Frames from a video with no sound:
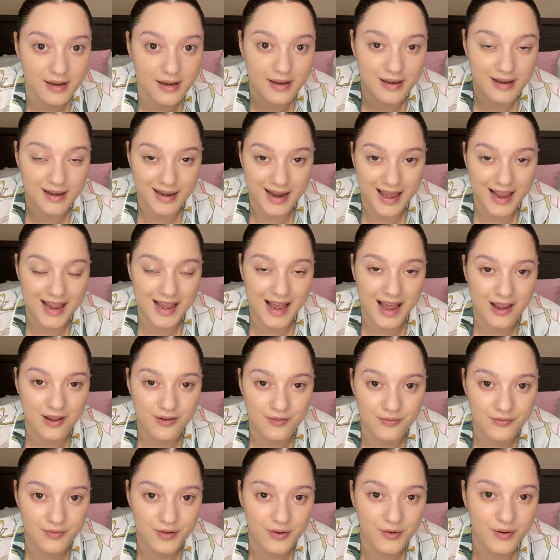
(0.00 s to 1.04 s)
light I
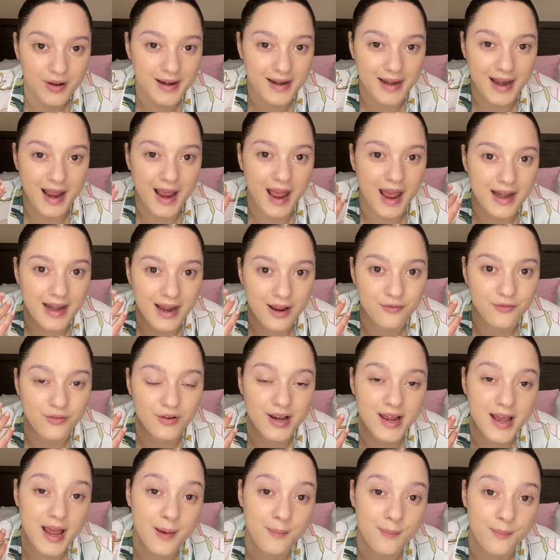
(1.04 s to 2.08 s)
feel, and I feel
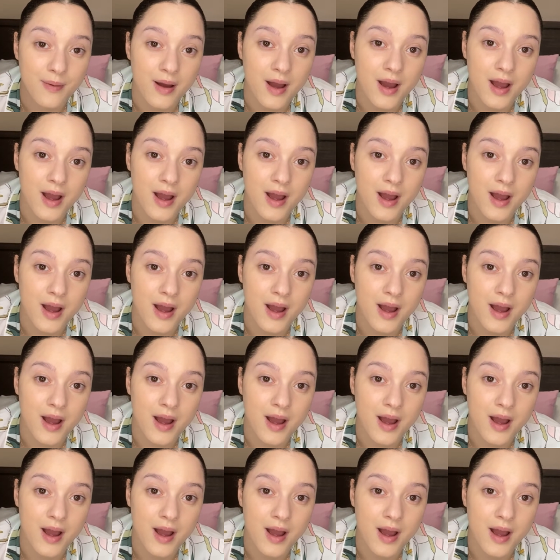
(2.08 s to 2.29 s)
like I'm,